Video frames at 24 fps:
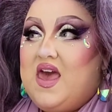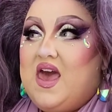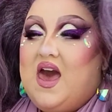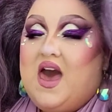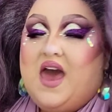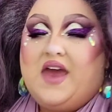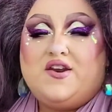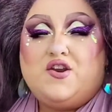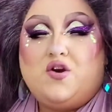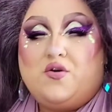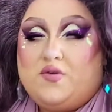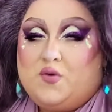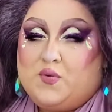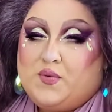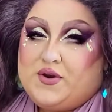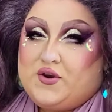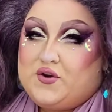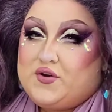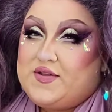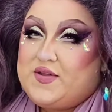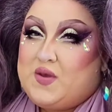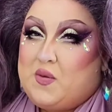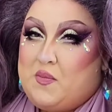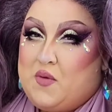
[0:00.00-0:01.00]
I know that when
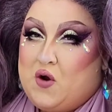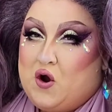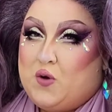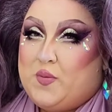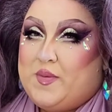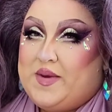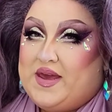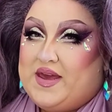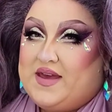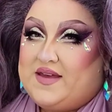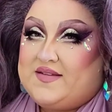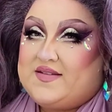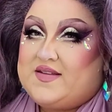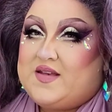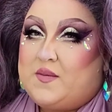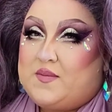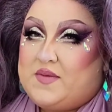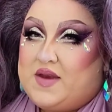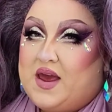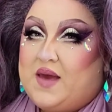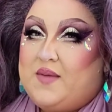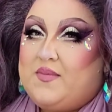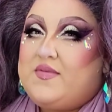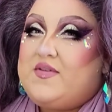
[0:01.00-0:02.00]
you're in the moment,
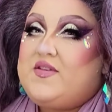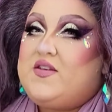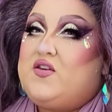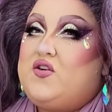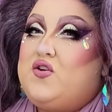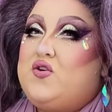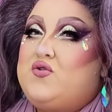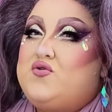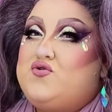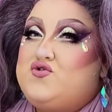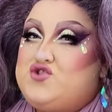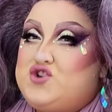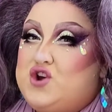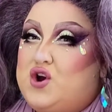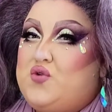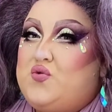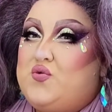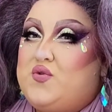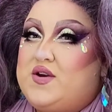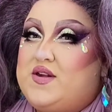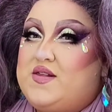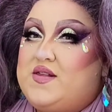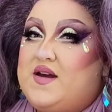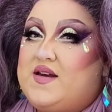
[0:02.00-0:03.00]
sometimes you don't
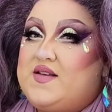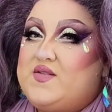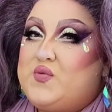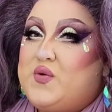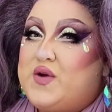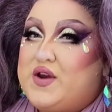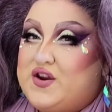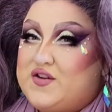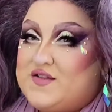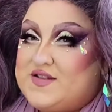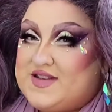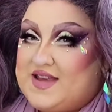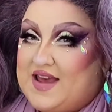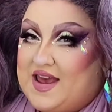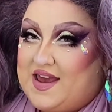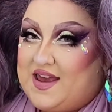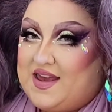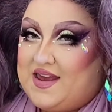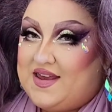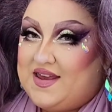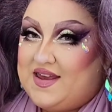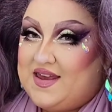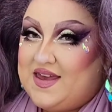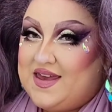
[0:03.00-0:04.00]
realize what you're
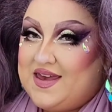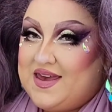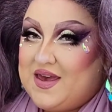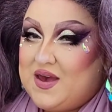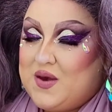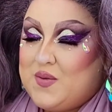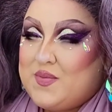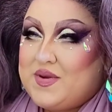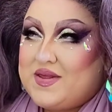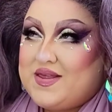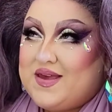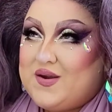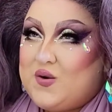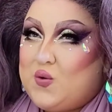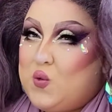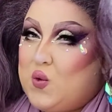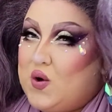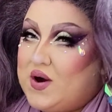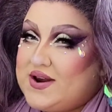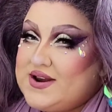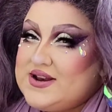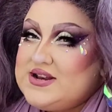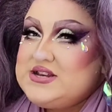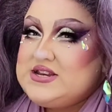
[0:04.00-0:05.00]
saying, but like,
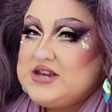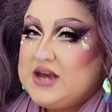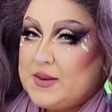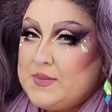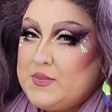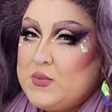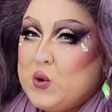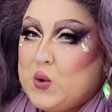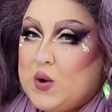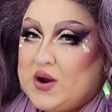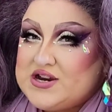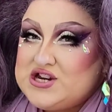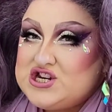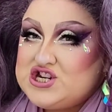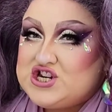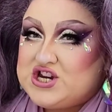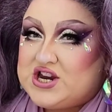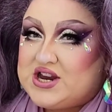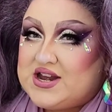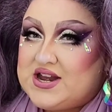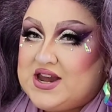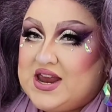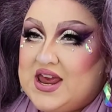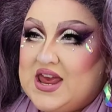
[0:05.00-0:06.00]
what a dumb
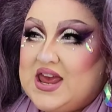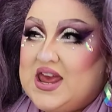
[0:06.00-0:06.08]
question.